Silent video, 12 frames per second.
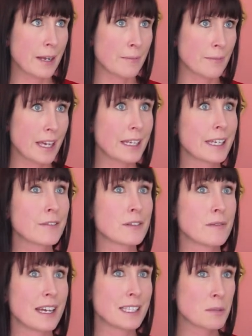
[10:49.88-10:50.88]
and even
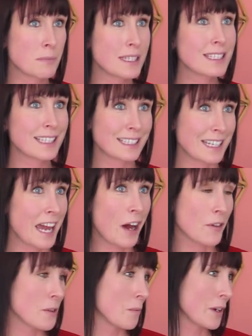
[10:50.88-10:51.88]
it's busier now
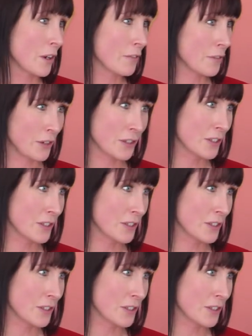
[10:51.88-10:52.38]
than when I first